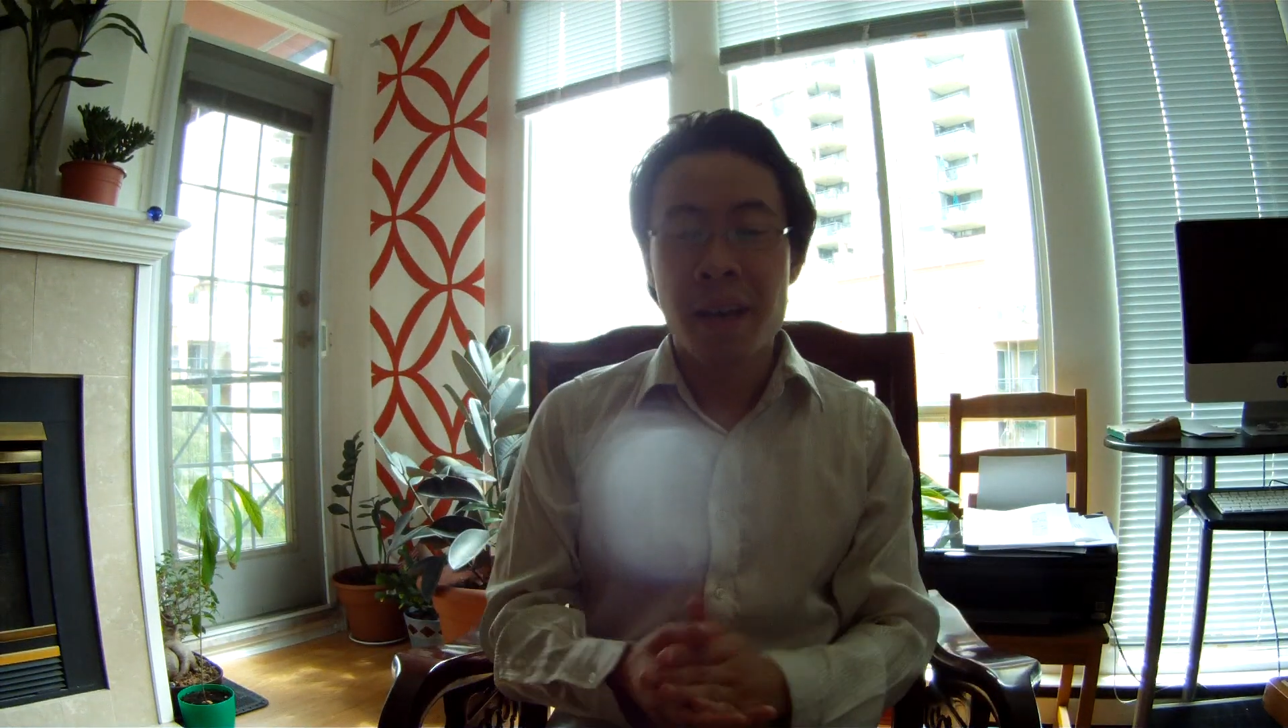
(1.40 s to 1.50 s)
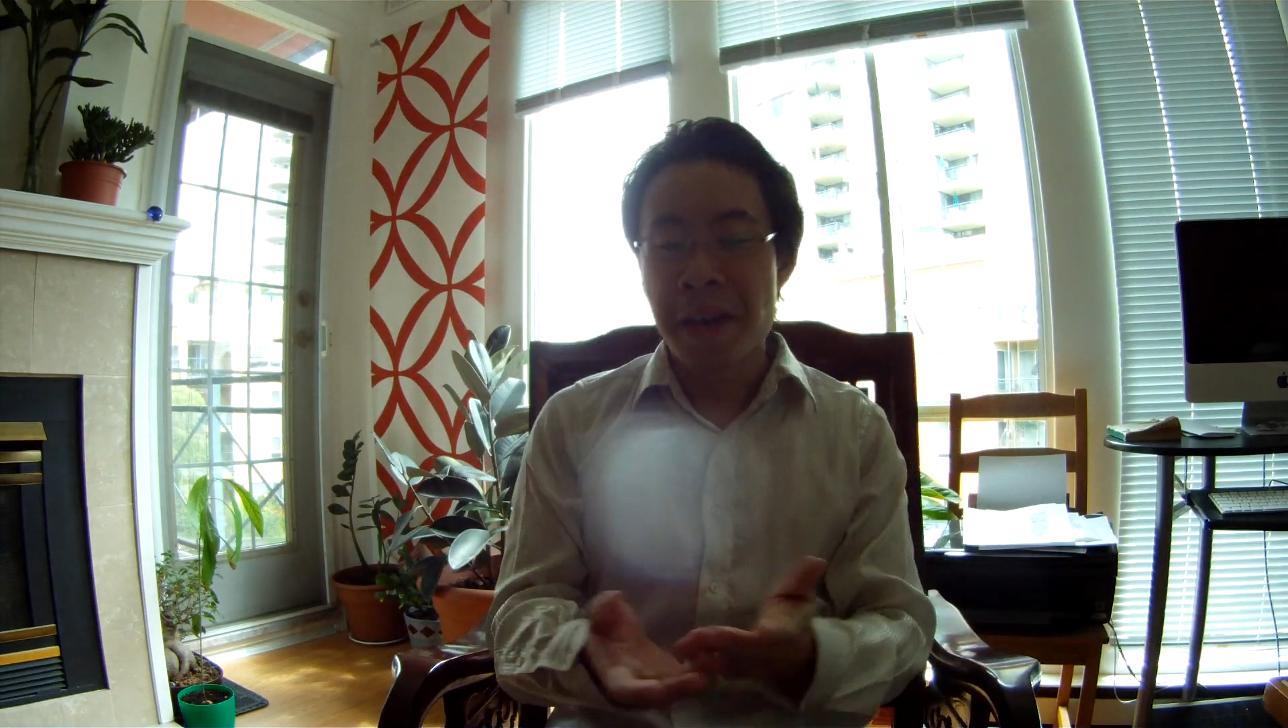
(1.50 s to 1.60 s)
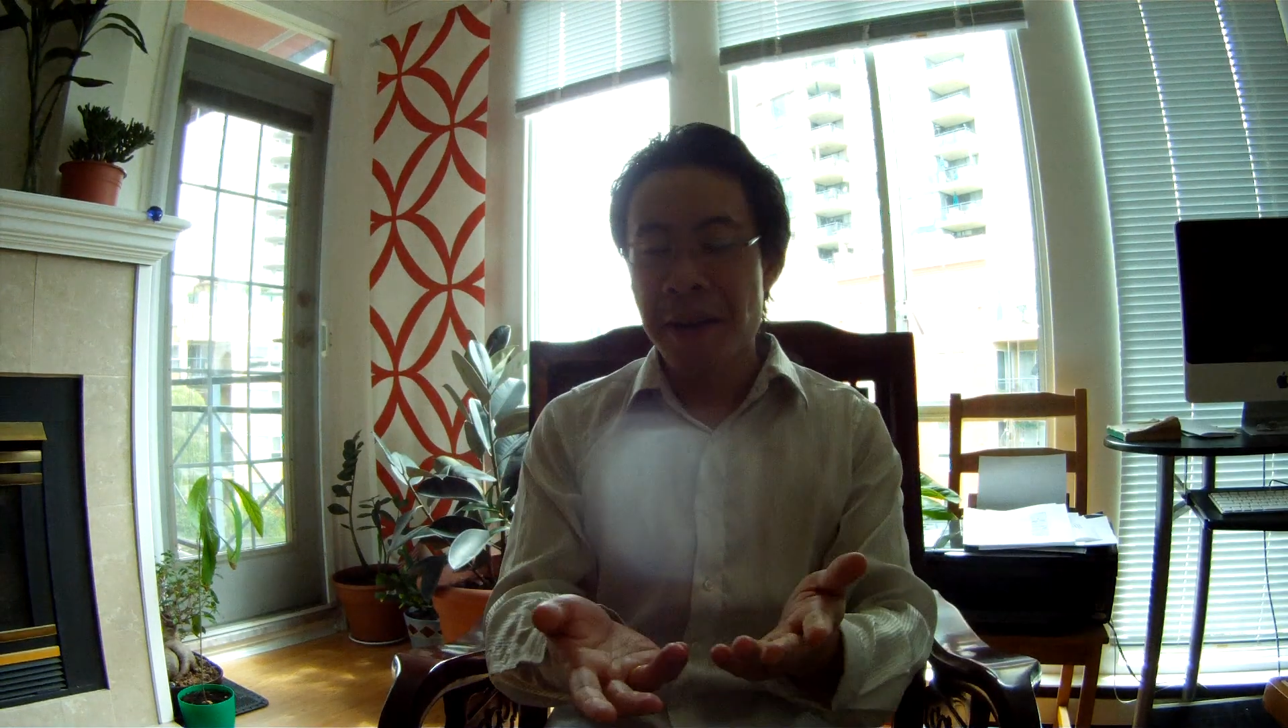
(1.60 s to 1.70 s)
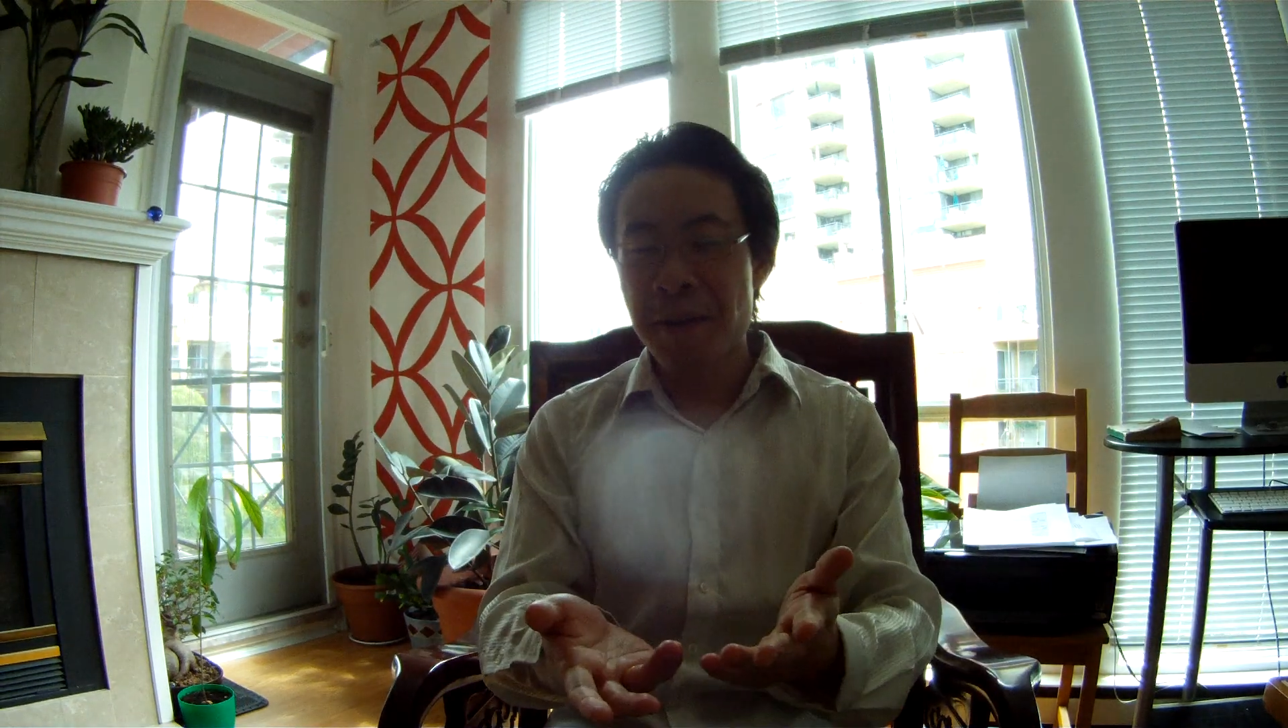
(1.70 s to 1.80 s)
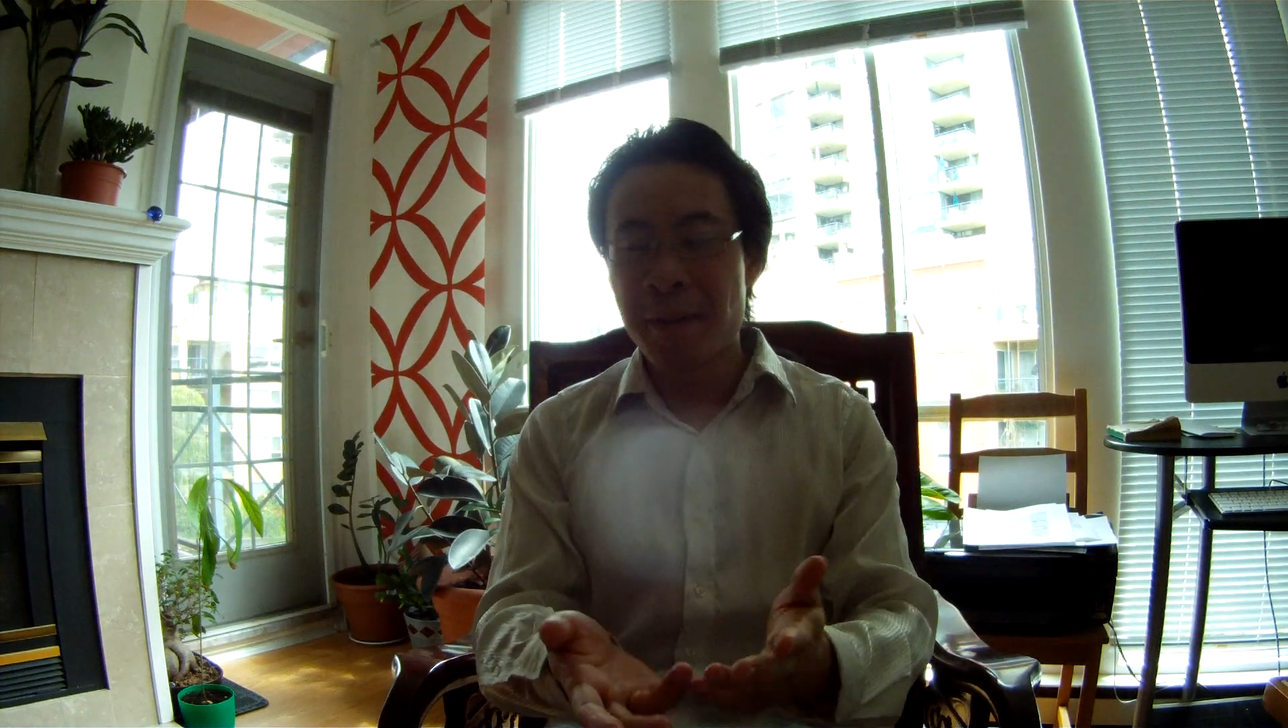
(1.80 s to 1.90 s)

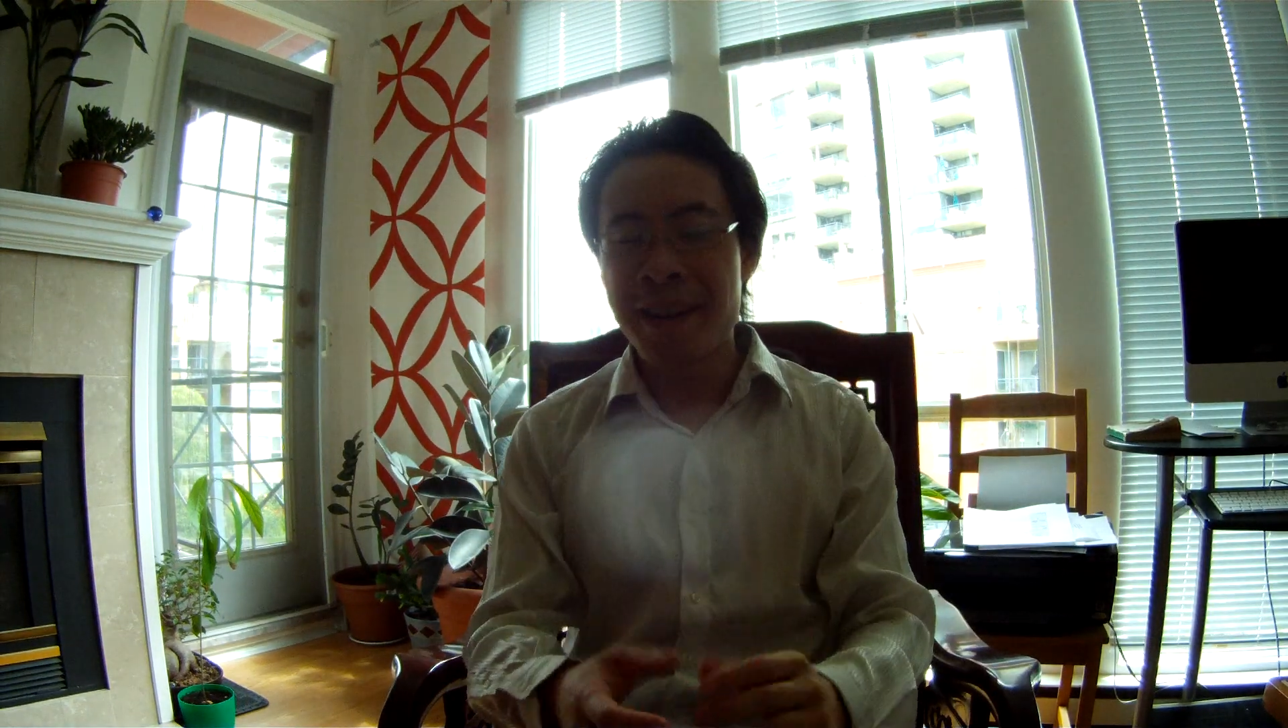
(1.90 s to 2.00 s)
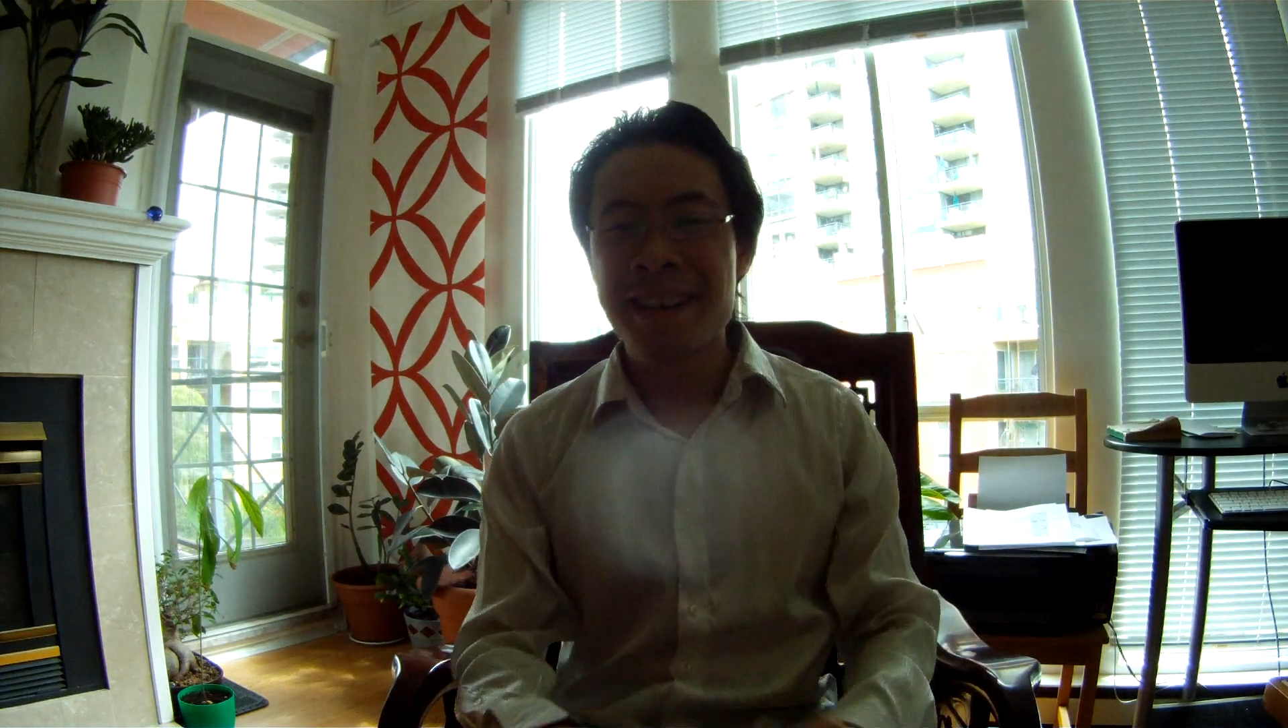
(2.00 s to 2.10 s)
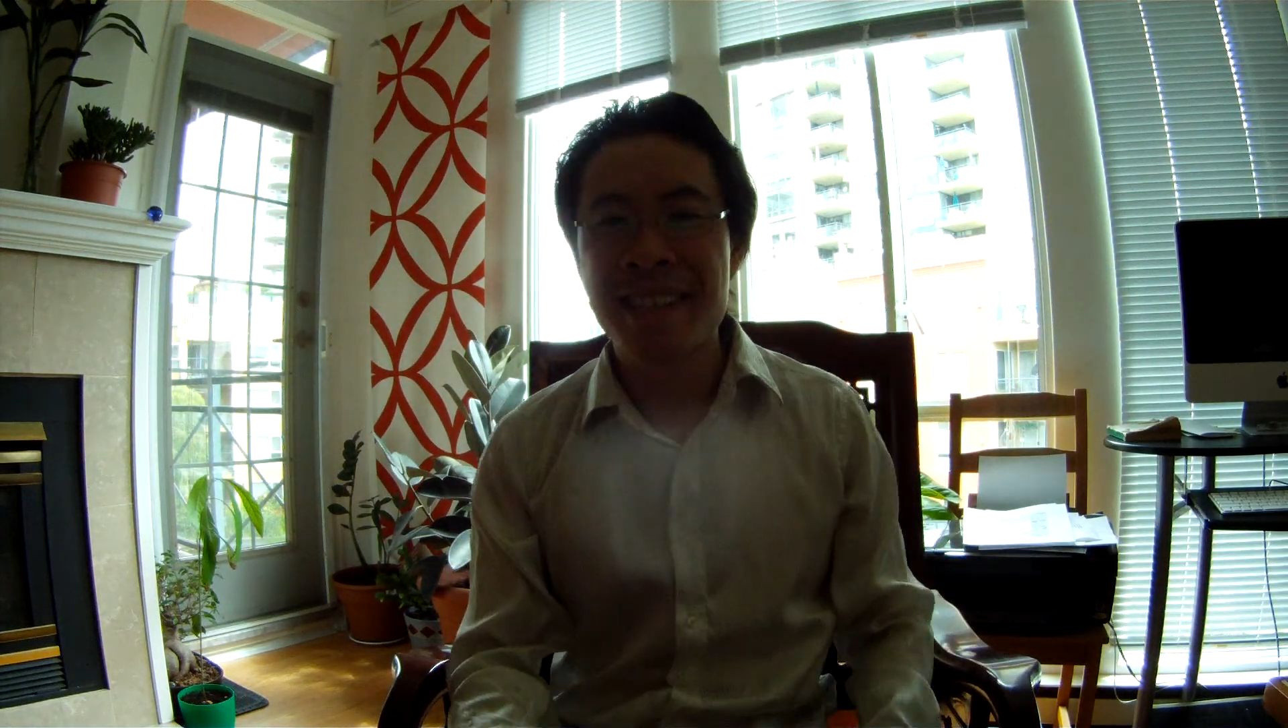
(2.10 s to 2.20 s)
Hey everyone,